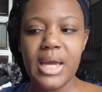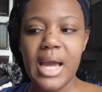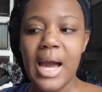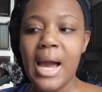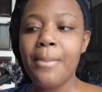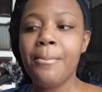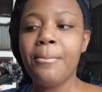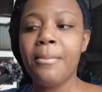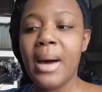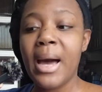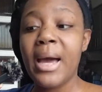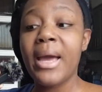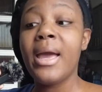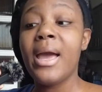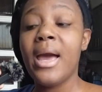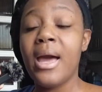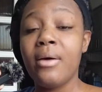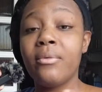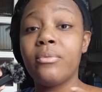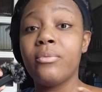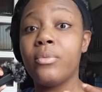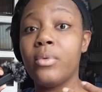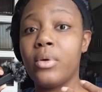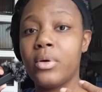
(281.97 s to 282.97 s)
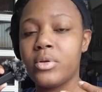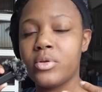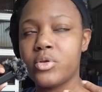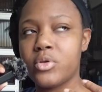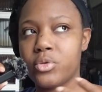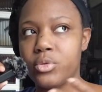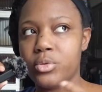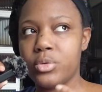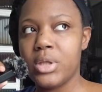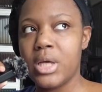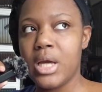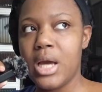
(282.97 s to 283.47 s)
I might have
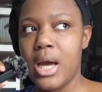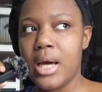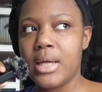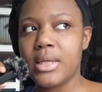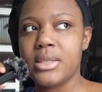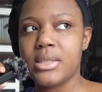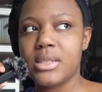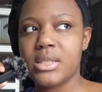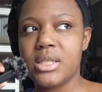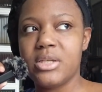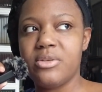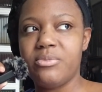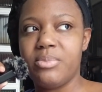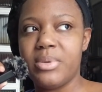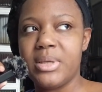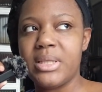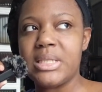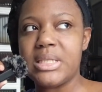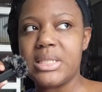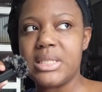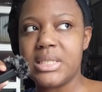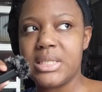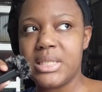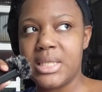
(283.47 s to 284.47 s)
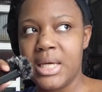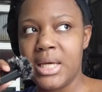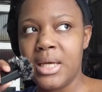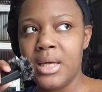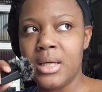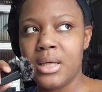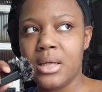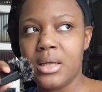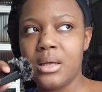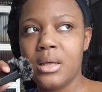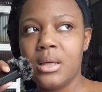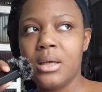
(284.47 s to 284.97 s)
truly honestly been
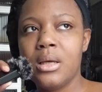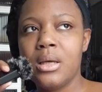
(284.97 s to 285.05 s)
sick